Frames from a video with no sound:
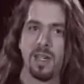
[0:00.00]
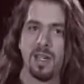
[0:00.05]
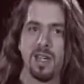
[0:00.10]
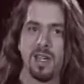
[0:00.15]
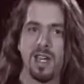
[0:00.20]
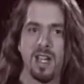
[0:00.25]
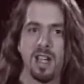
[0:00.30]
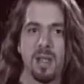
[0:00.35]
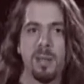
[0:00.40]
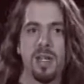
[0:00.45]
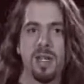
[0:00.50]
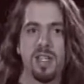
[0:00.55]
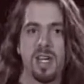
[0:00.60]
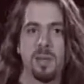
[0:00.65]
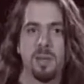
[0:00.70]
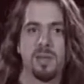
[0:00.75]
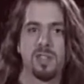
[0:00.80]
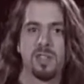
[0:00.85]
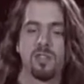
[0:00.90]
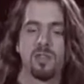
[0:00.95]
Now let me
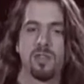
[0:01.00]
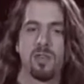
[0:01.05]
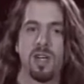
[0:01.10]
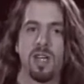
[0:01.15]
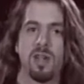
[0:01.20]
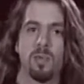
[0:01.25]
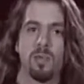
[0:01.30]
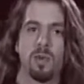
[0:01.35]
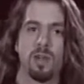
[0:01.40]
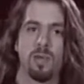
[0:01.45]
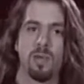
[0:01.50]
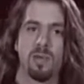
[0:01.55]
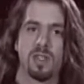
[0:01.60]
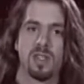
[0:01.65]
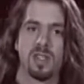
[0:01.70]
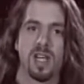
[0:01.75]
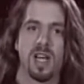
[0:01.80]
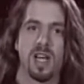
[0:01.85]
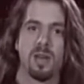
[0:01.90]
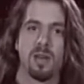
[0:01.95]
demonstrate what it would
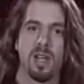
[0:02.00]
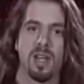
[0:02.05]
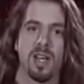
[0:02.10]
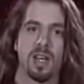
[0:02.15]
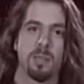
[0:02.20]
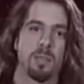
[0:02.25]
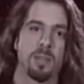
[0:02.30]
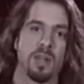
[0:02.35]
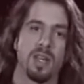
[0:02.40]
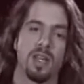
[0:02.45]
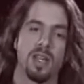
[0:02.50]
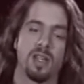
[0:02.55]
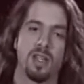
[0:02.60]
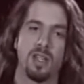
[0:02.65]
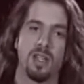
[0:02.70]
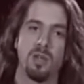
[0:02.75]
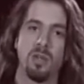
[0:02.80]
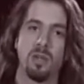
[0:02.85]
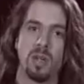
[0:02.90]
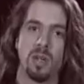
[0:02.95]
sound like playing
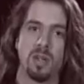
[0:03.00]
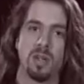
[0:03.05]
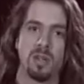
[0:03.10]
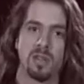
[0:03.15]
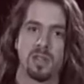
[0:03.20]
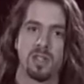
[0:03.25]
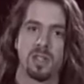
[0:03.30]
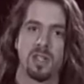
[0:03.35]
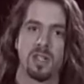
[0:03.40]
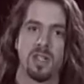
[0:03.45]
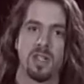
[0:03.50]
2 notes